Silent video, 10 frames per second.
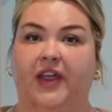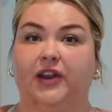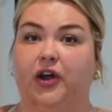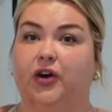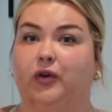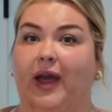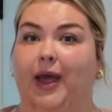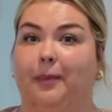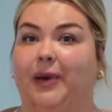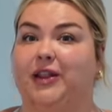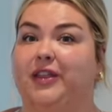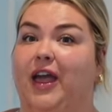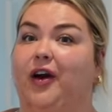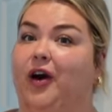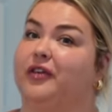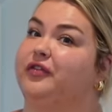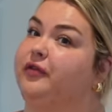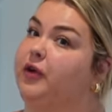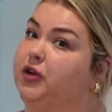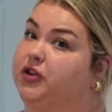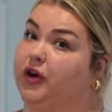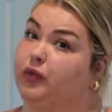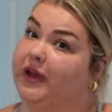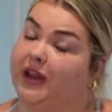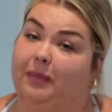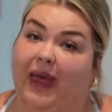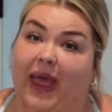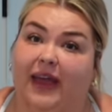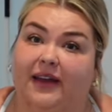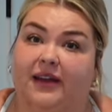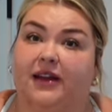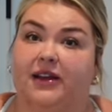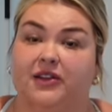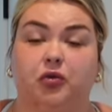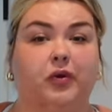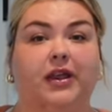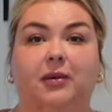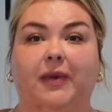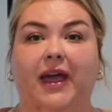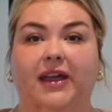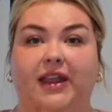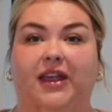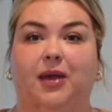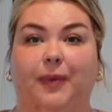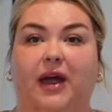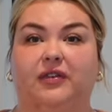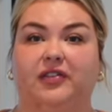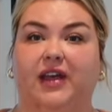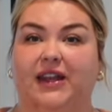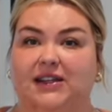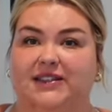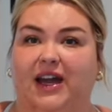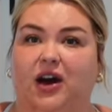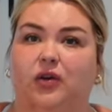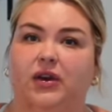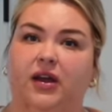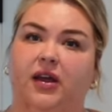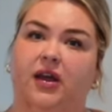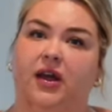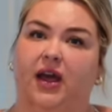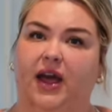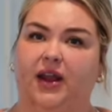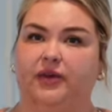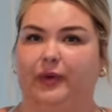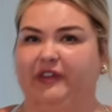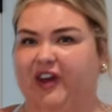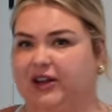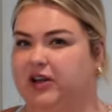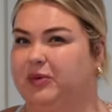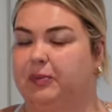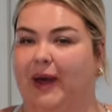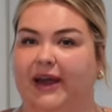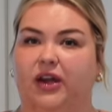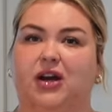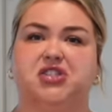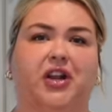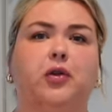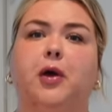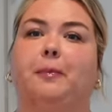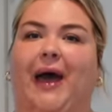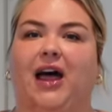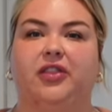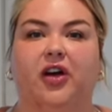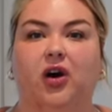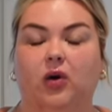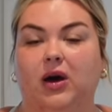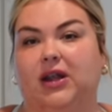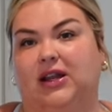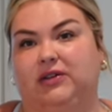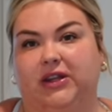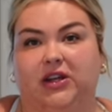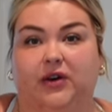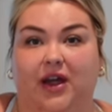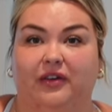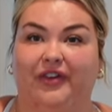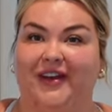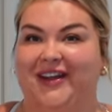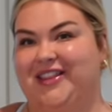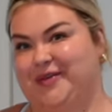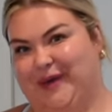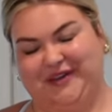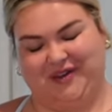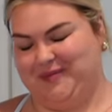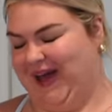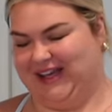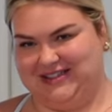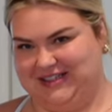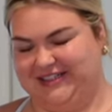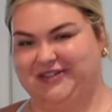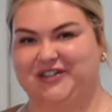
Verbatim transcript: They look great, but they are, they're really big. They're really big and they keep kind of sliding down and we've got a little bit of baggy crush. They don't look bad though, and I really don't have the mental capacity to